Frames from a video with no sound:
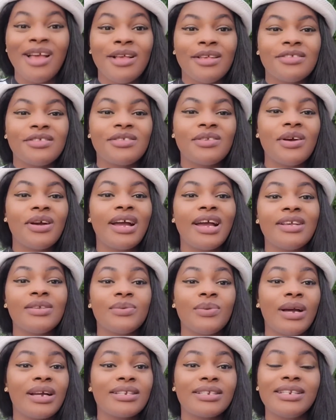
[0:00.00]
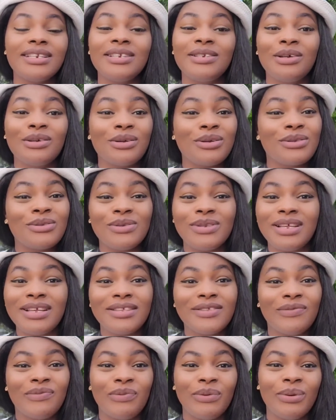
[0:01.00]
So guys, we're actually done on
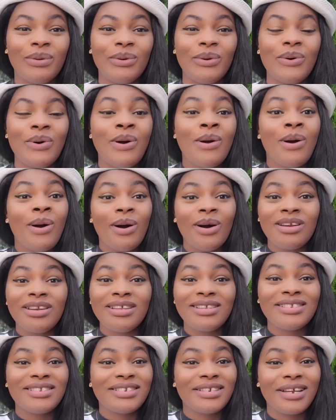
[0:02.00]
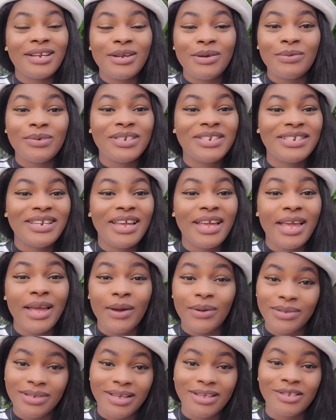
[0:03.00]
today's video. On this channel we share
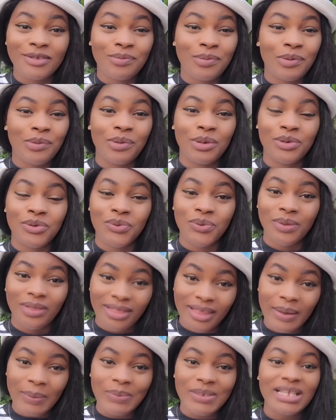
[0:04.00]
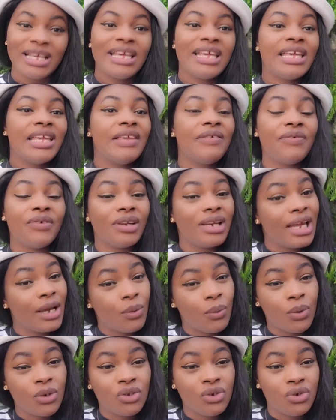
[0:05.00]
health and spiritual tips. If you
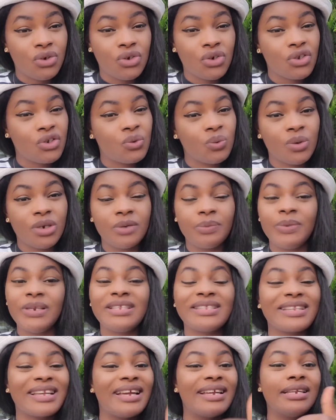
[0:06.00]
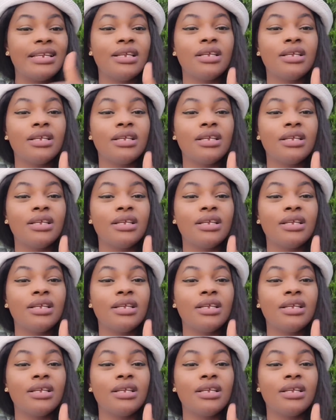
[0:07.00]
like what you just watched, please kindly